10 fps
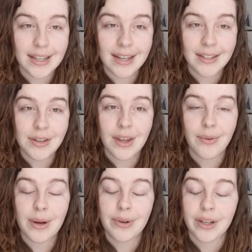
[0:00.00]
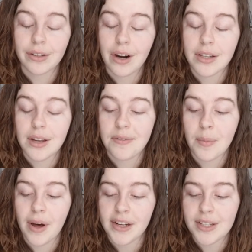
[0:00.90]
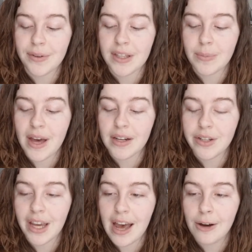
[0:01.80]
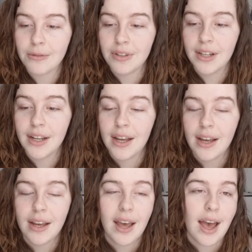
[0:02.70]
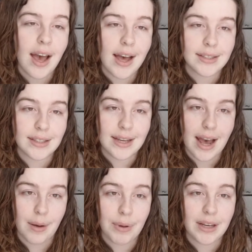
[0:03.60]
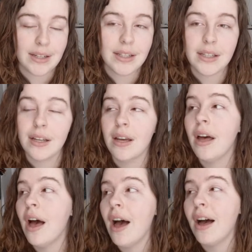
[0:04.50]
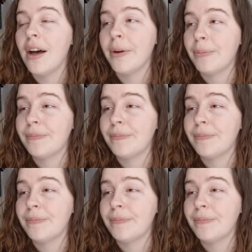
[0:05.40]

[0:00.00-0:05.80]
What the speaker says: in so that way we could cross off the bodice for the Spanish gown. Hasn't happened. I